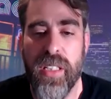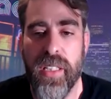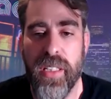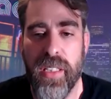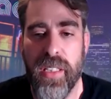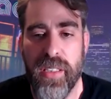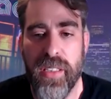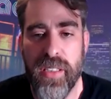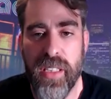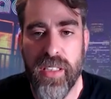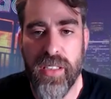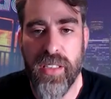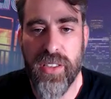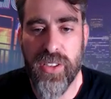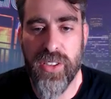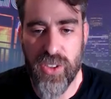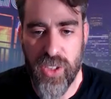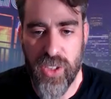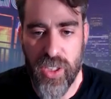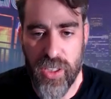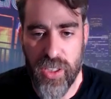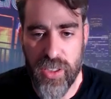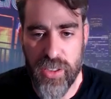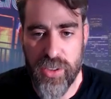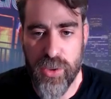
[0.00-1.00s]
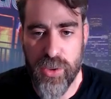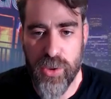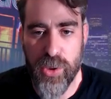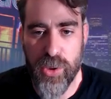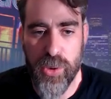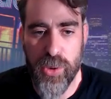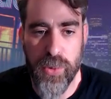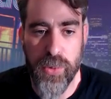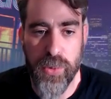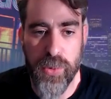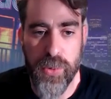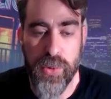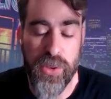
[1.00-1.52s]
and then start
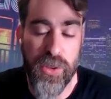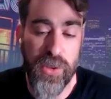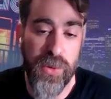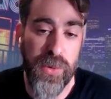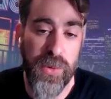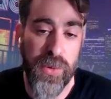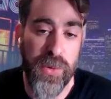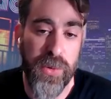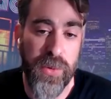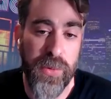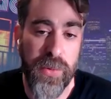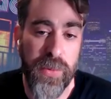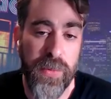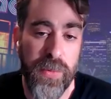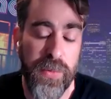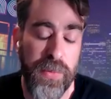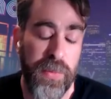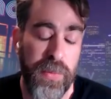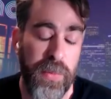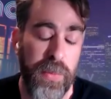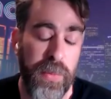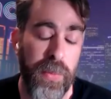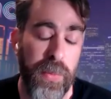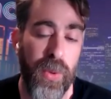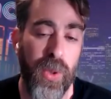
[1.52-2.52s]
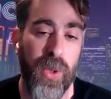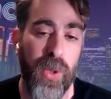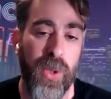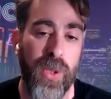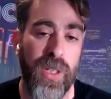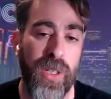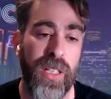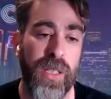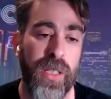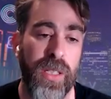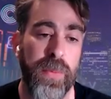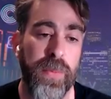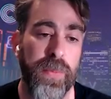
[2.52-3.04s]
to do more
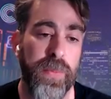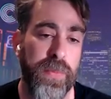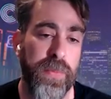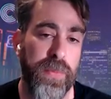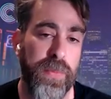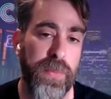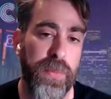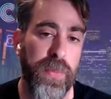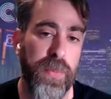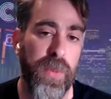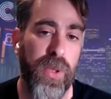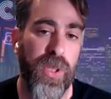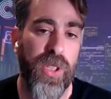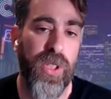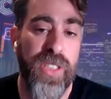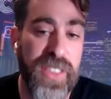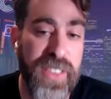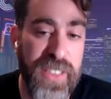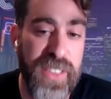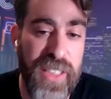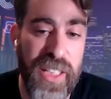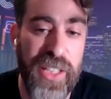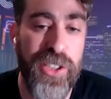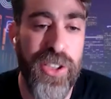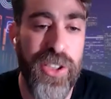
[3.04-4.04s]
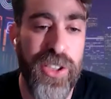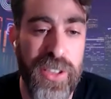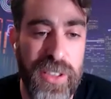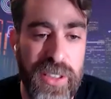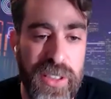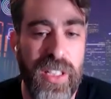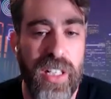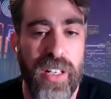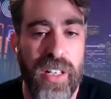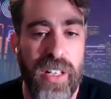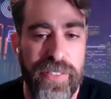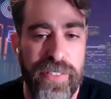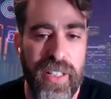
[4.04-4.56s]
like modernization
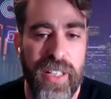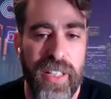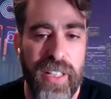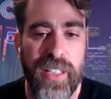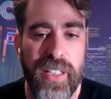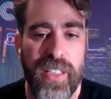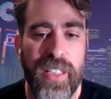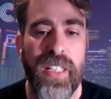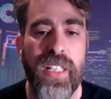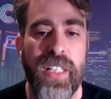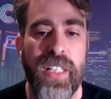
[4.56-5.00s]
stuff, like